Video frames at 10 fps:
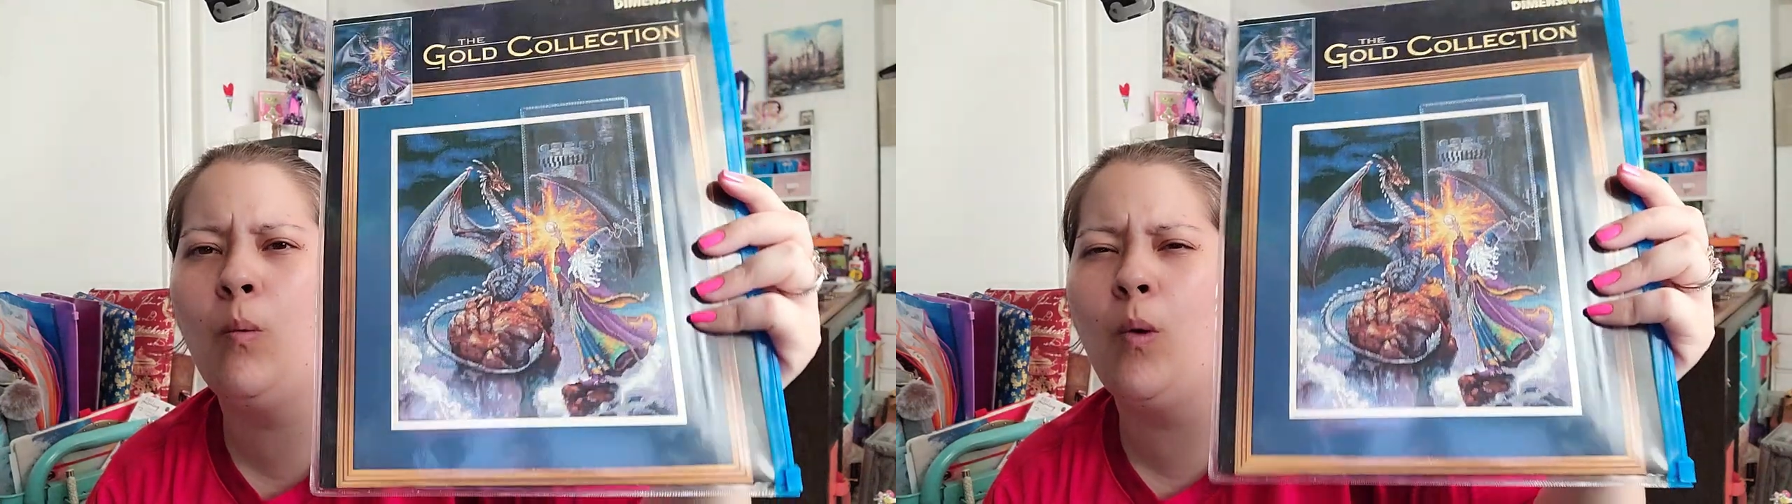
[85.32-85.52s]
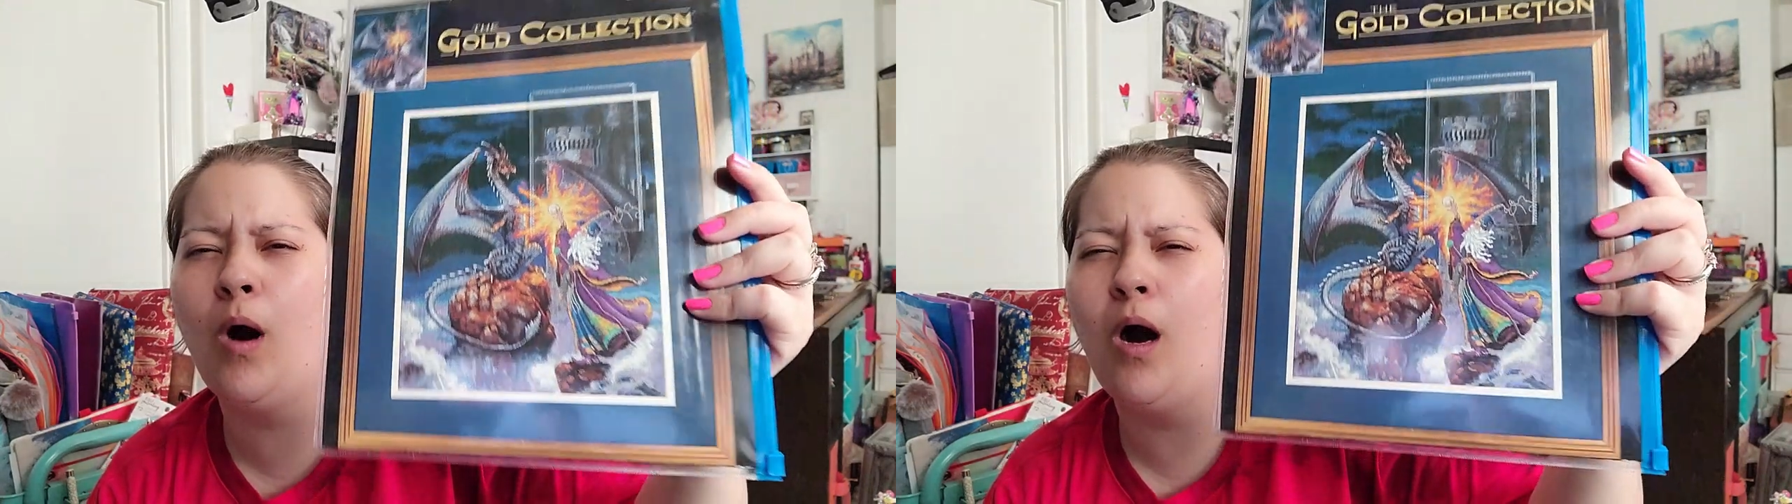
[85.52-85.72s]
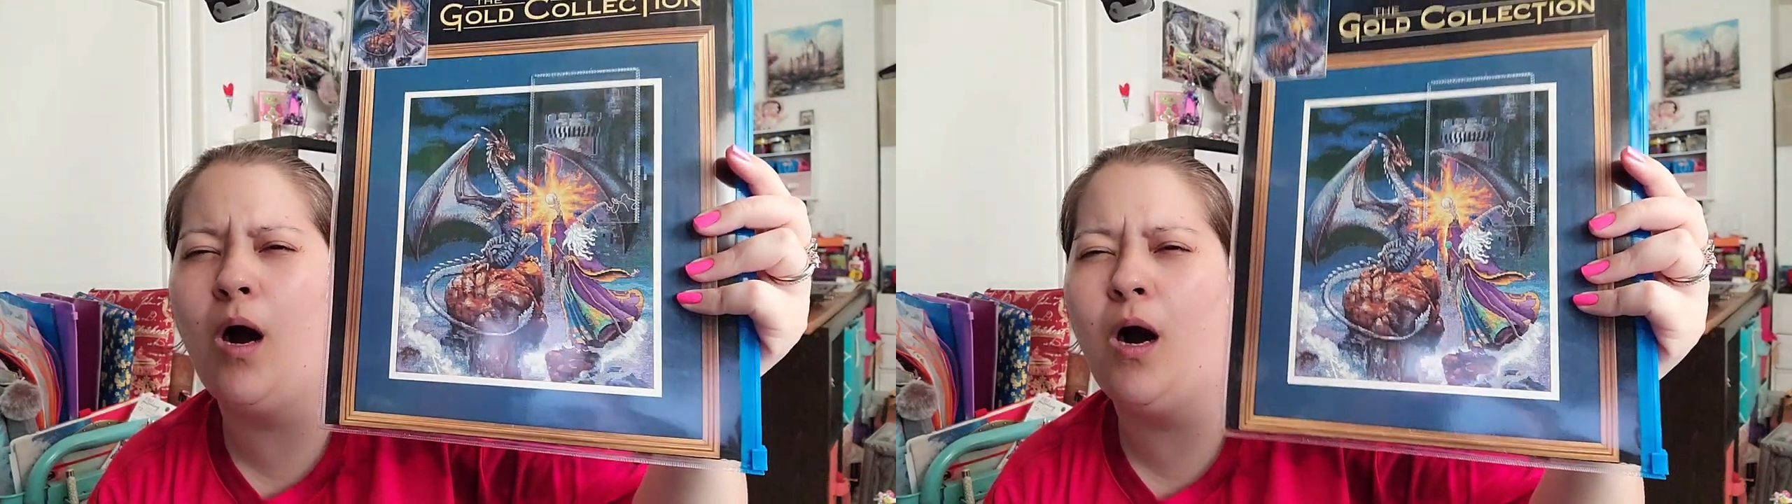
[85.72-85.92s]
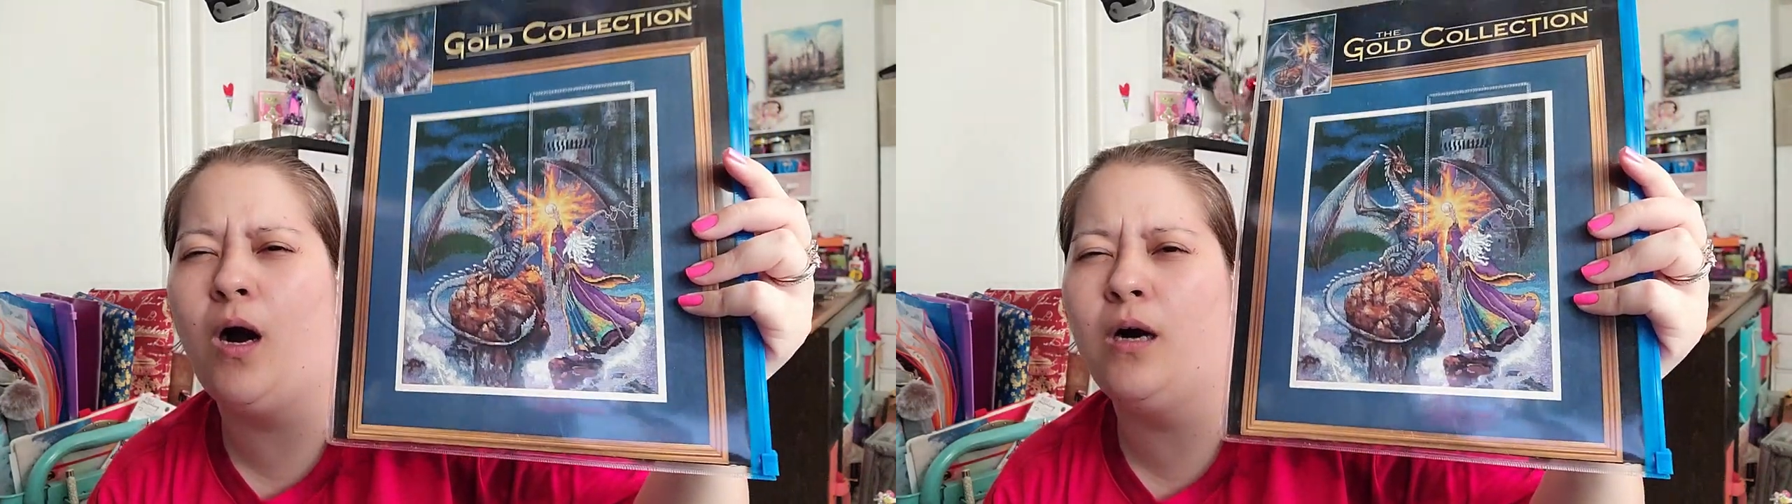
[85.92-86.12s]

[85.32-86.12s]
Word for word: Wow.